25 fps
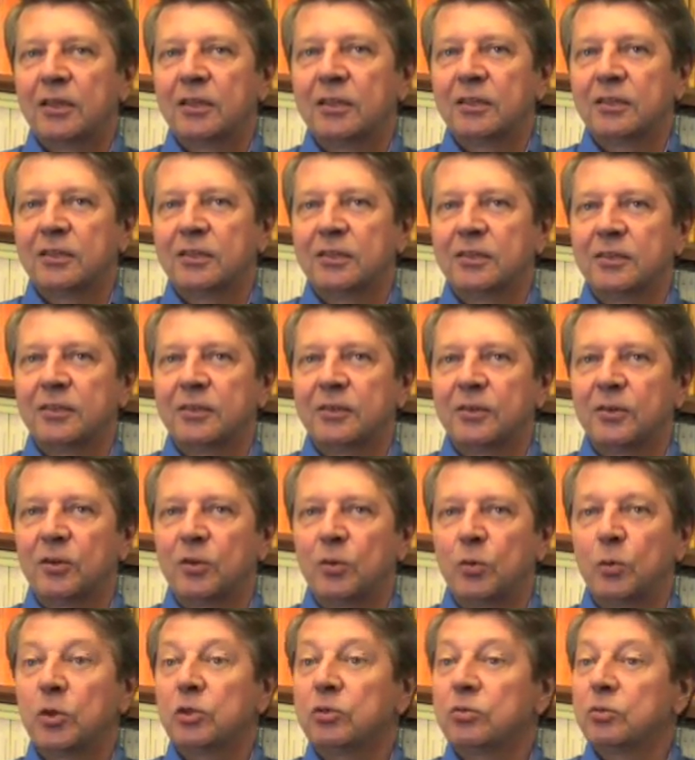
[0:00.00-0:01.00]
uh,
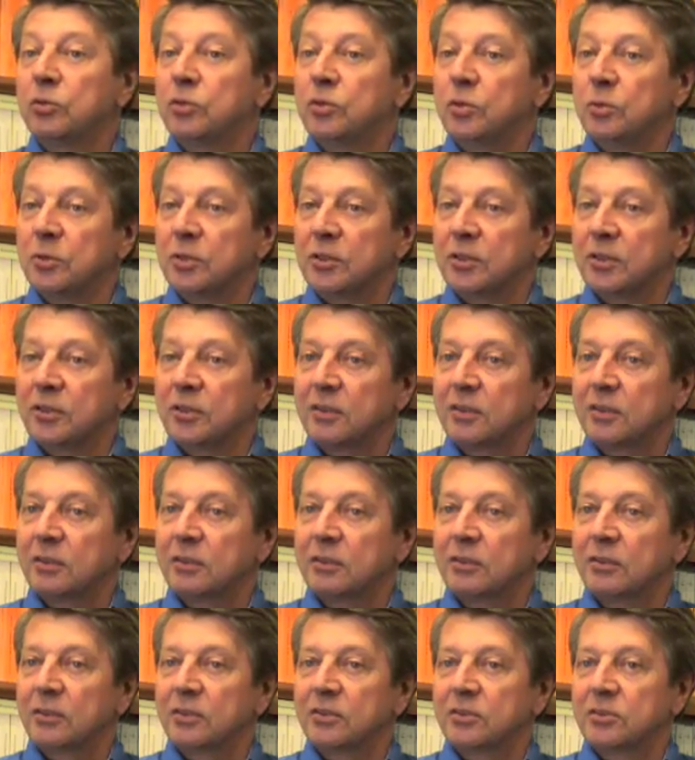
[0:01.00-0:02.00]
what to do with it.
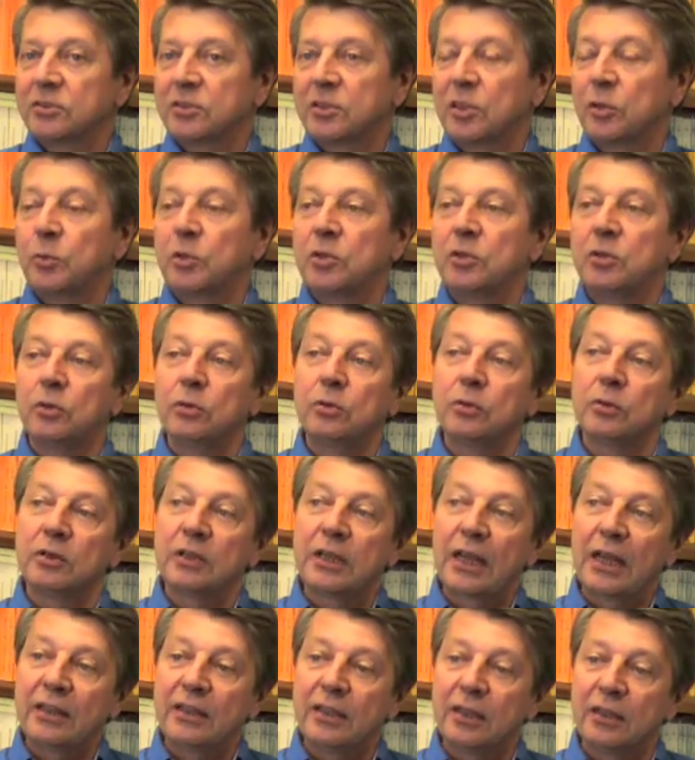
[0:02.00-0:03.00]
Should we do
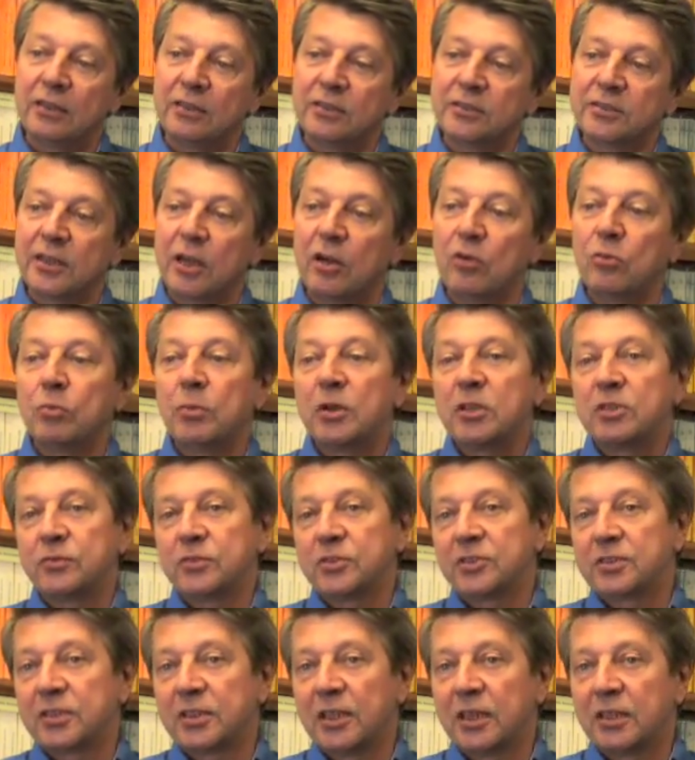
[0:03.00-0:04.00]
catalyst? How much
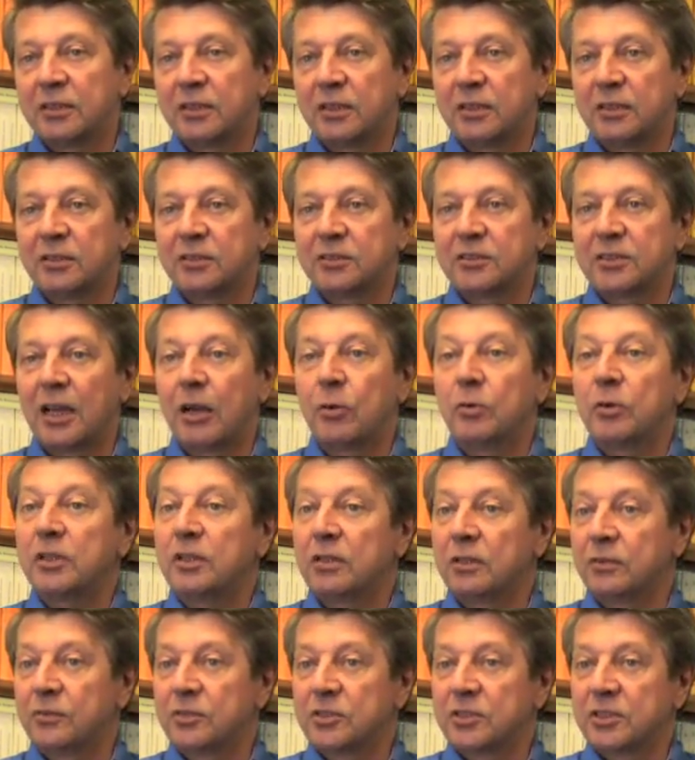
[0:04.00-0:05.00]
this catalyst? How
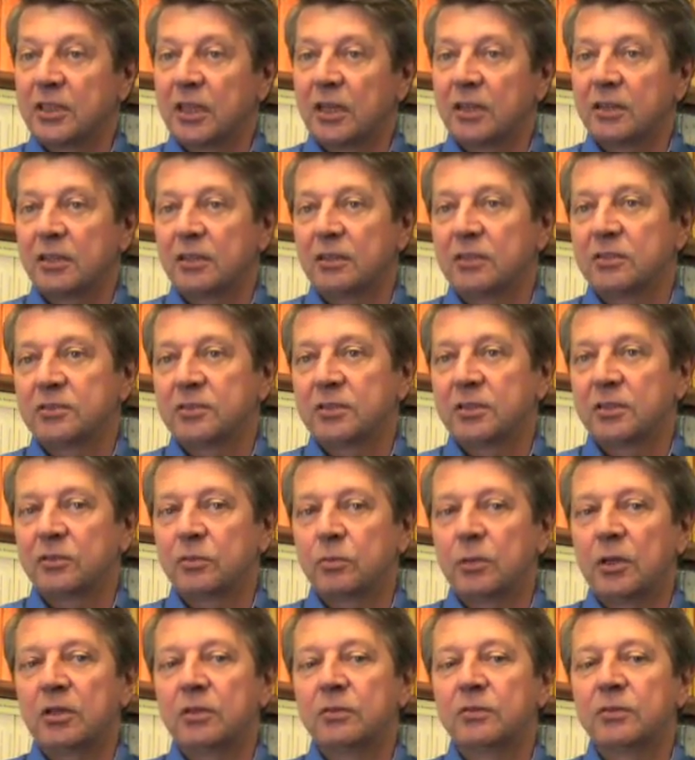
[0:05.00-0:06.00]
little this catalyst?
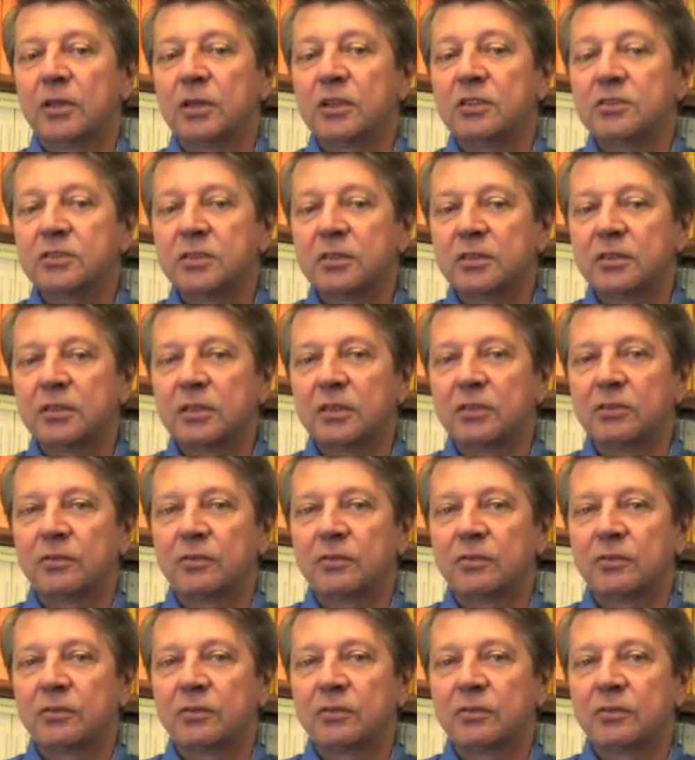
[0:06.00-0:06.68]
And one of the recent